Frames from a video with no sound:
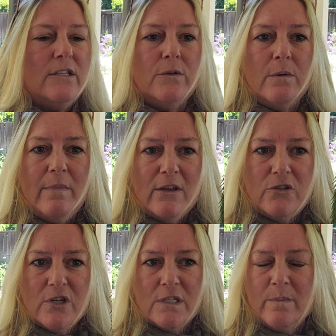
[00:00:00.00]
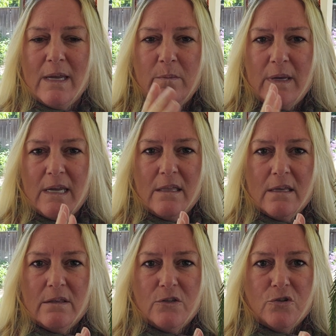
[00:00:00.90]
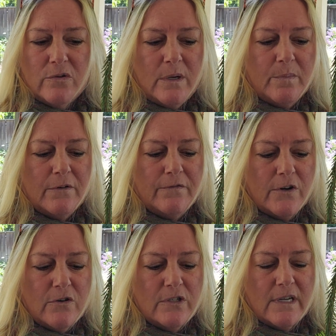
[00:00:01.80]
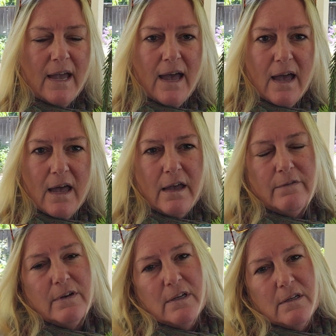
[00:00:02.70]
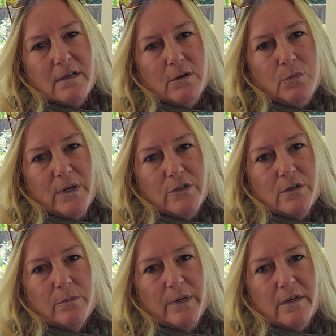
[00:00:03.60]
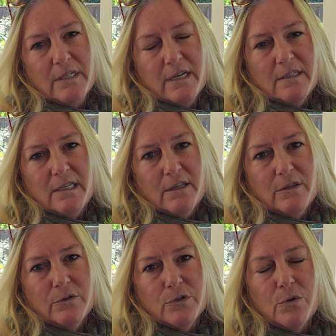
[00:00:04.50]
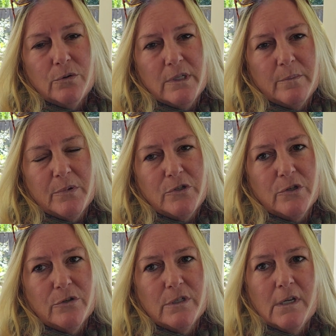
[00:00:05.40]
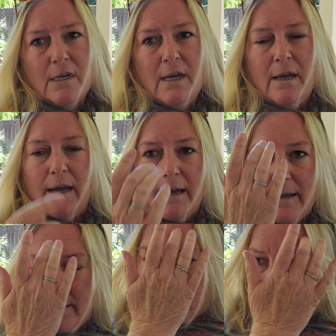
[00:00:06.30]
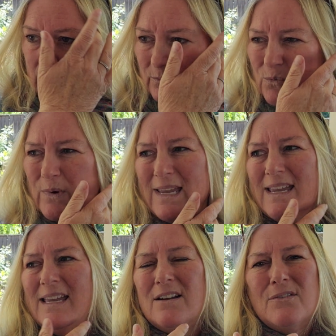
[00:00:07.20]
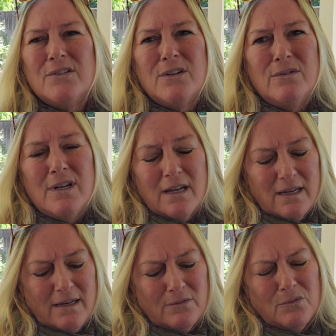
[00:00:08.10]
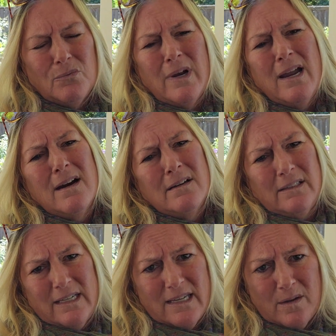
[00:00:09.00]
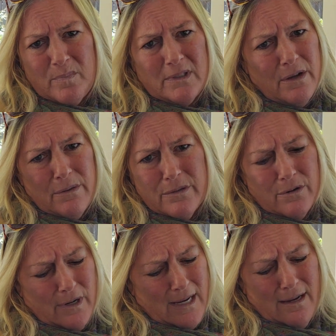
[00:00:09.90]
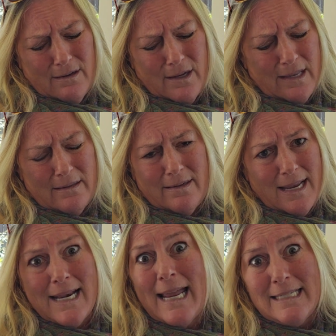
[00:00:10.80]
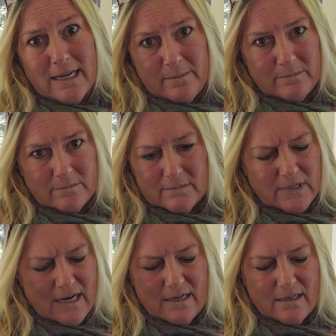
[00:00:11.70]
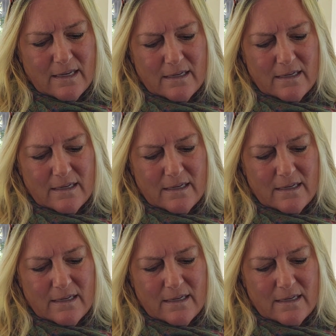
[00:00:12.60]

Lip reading: So it just may be that this tree prefers to have a winter where it does get those cold temperatures. And we here in zone 9 rarely get below 30 and at nighttime, right?